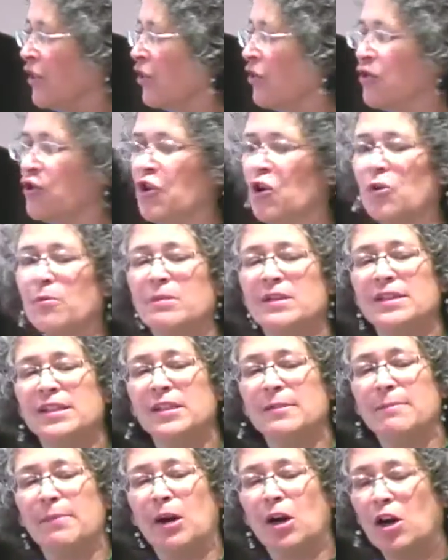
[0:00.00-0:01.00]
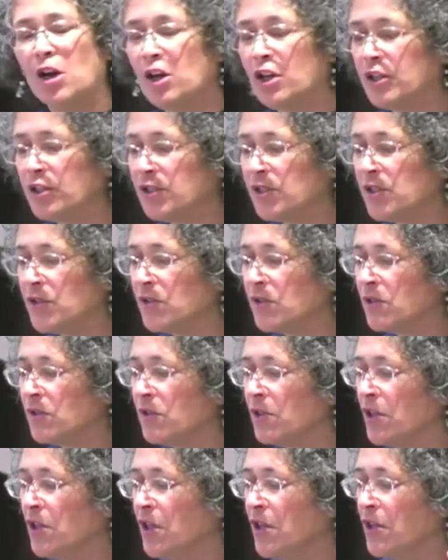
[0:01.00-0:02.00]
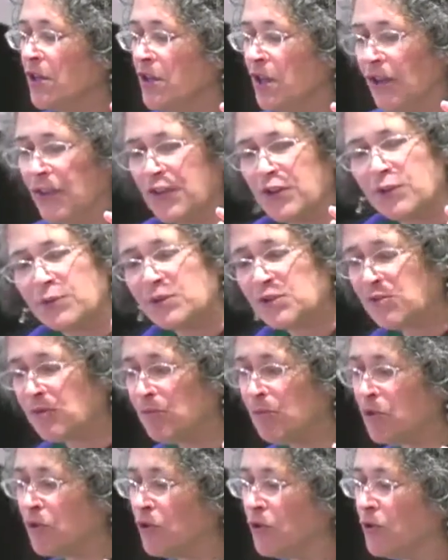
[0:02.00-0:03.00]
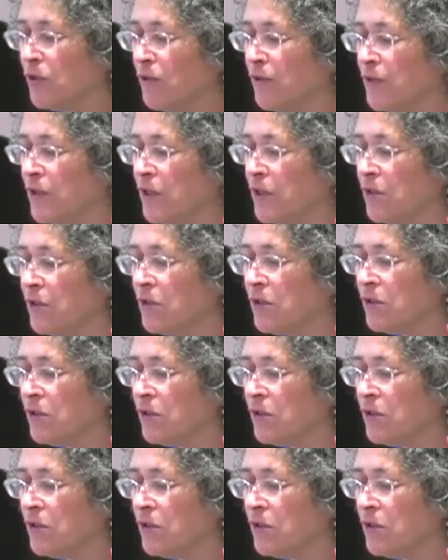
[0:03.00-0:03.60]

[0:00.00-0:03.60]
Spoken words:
There are no missing parts, nothing was removed,